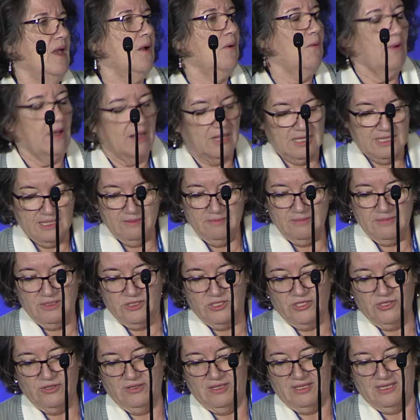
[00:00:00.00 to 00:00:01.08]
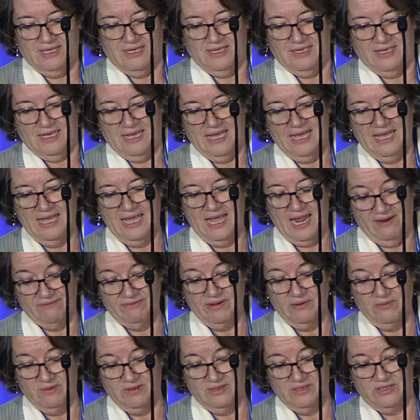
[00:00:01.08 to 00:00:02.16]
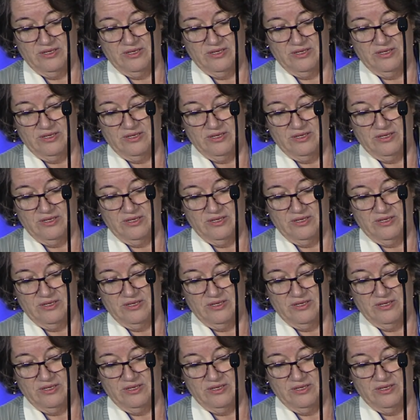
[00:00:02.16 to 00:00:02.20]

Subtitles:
Welcome to everyone